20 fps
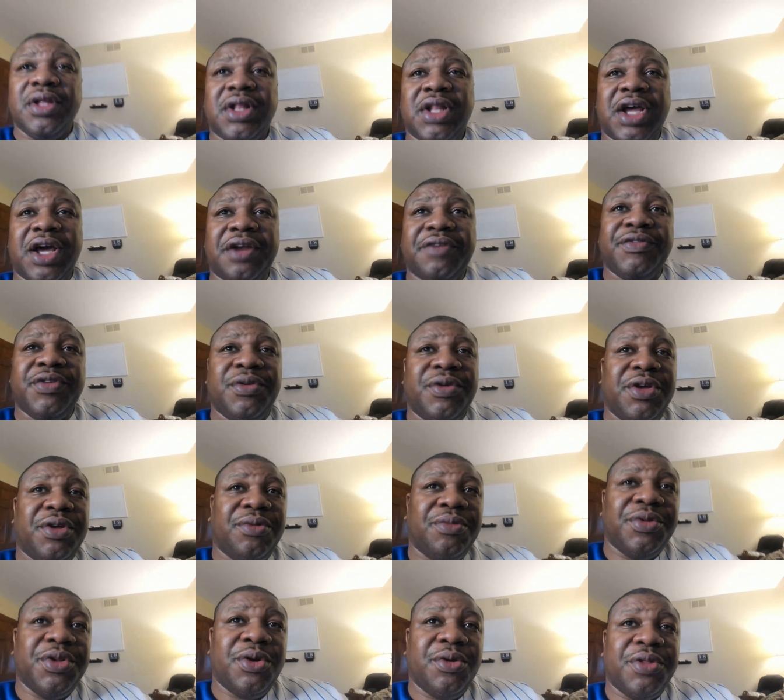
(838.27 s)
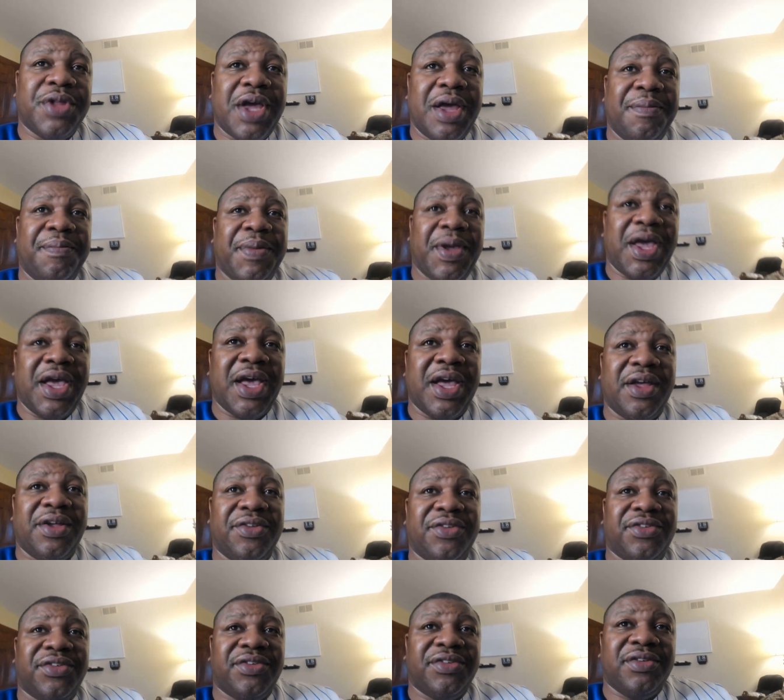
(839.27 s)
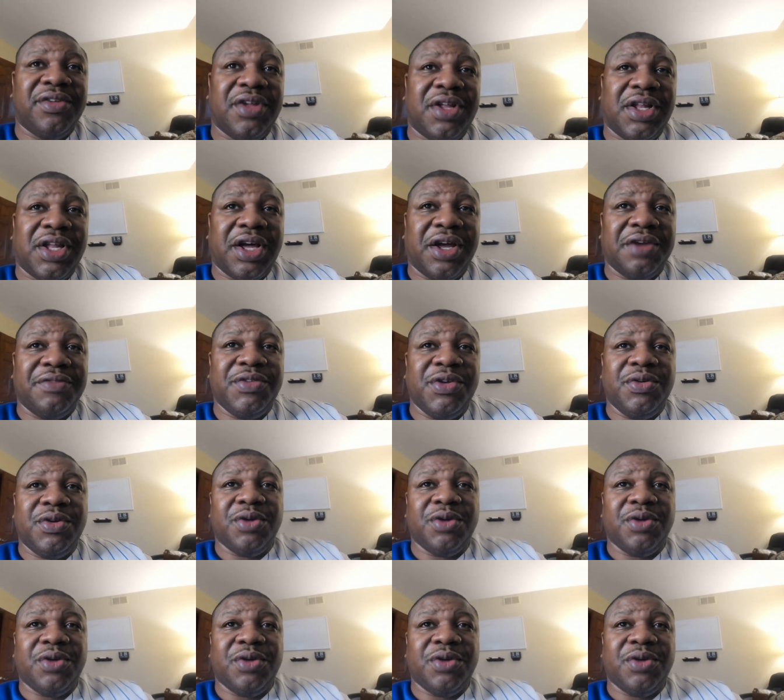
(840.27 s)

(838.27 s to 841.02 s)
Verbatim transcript: A lot of you don't know that past. A lot of you